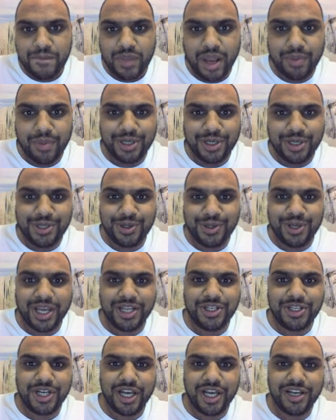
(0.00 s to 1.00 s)
I've been doing
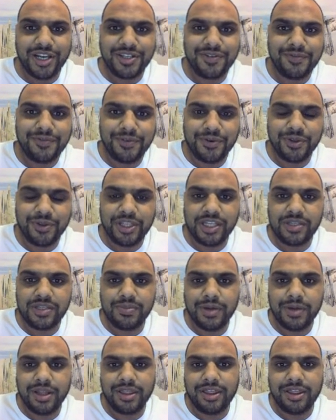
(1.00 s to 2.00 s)
a challenge for this
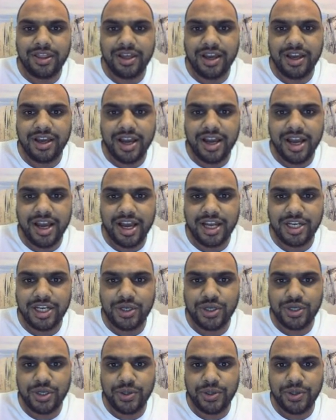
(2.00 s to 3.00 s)
month to
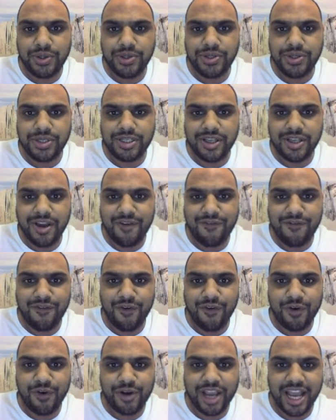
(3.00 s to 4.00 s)
lose
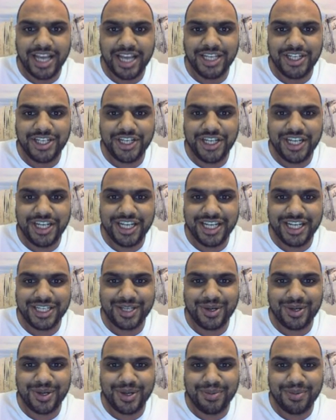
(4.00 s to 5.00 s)
4 kg as
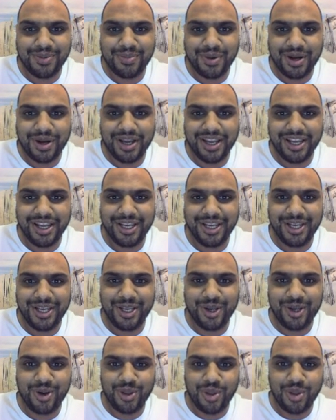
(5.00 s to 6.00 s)
on my,
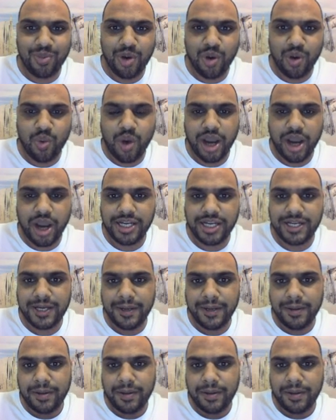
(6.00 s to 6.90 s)
you know, my weight,